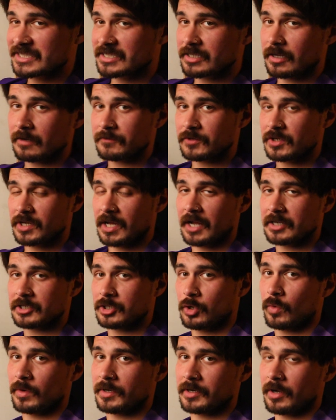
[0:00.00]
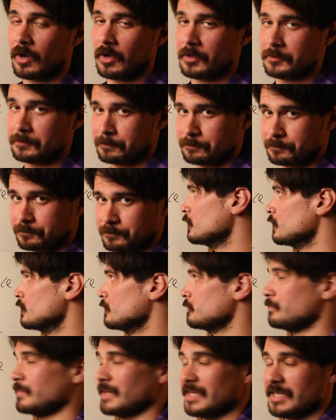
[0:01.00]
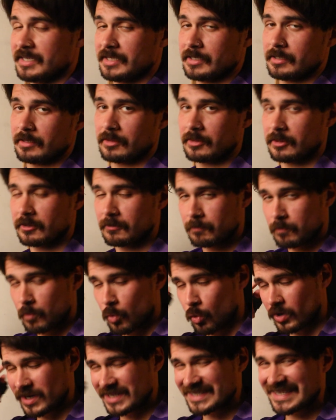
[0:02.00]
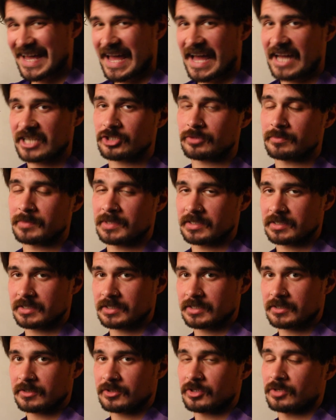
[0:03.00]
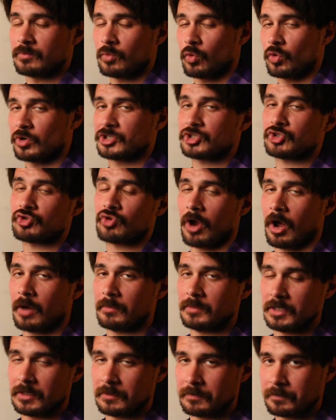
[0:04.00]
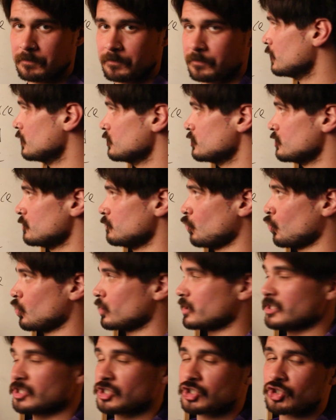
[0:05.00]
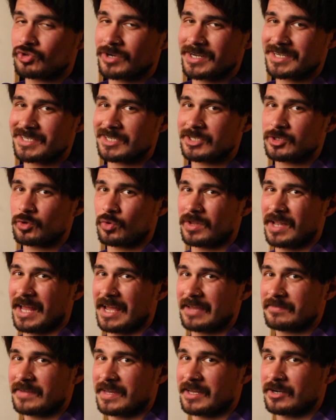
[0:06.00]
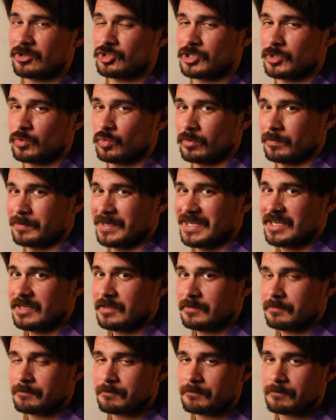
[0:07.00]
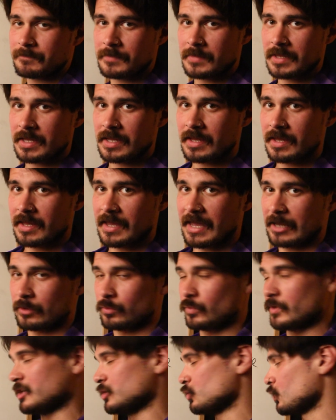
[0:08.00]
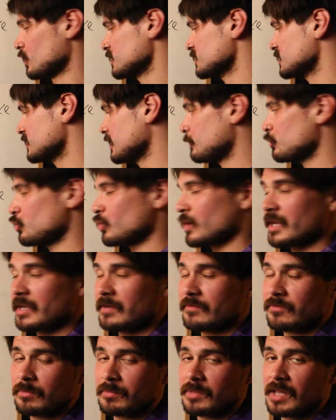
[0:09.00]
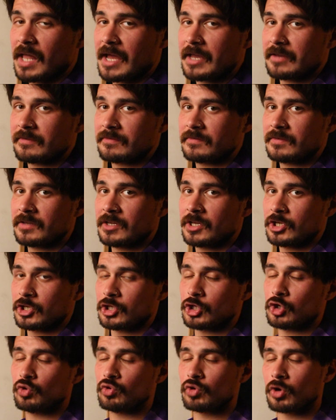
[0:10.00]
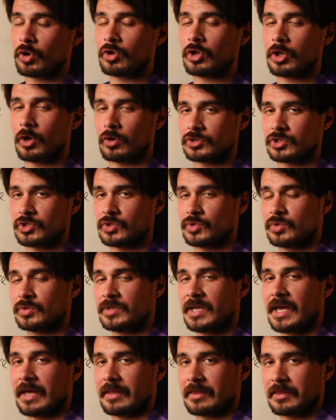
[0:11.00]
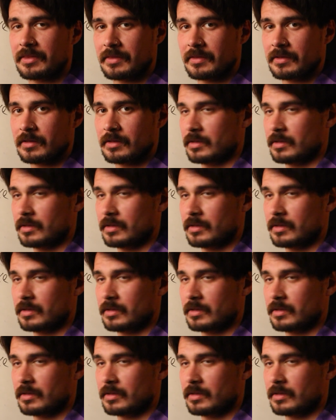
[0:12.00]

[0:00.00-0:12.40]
stuff you got going on, meaning the more attachments, the more trauma, the more constricted your life energy will be. And when you are separated from life, you grow closer to death.